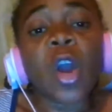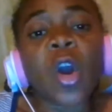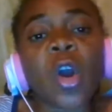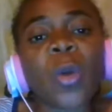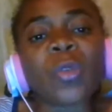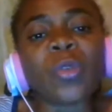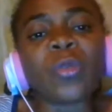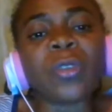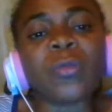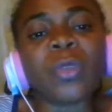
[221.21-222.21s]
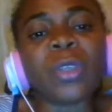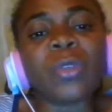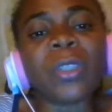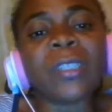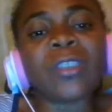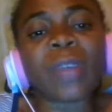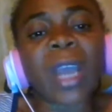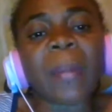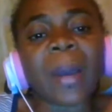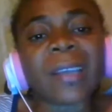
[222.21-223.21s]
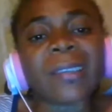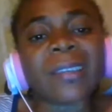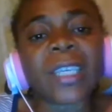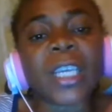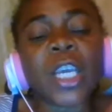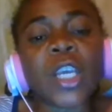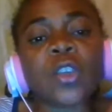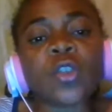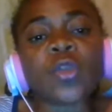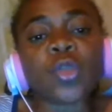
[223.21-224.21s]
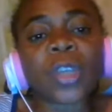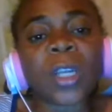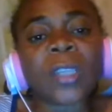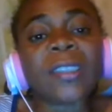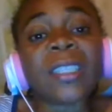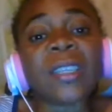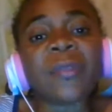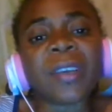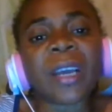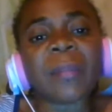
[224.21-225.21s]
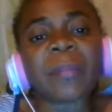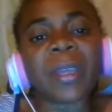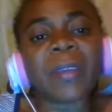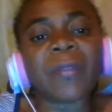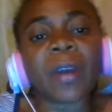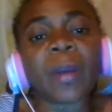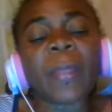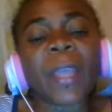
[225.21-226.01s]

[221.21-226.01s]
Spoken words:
or what we would describe as the social significant behavior